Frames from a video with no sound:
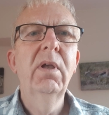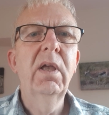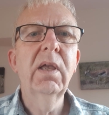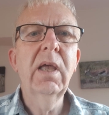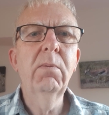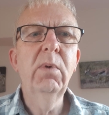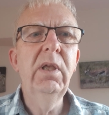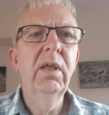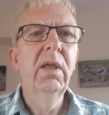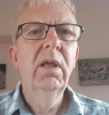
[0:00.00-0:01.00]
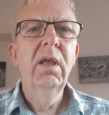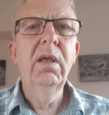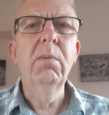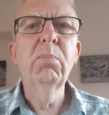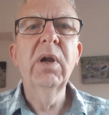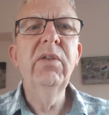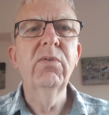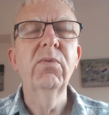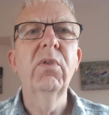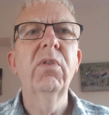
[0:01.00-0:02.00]
And can we embrace
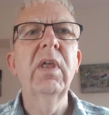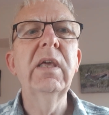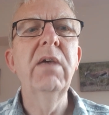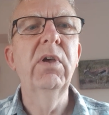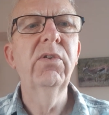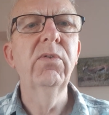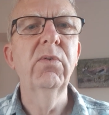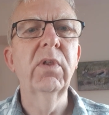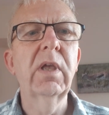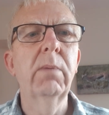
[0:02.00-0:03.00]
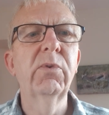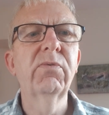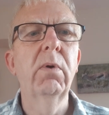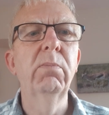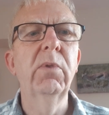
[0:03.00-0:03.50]
all that they give us and all that comes from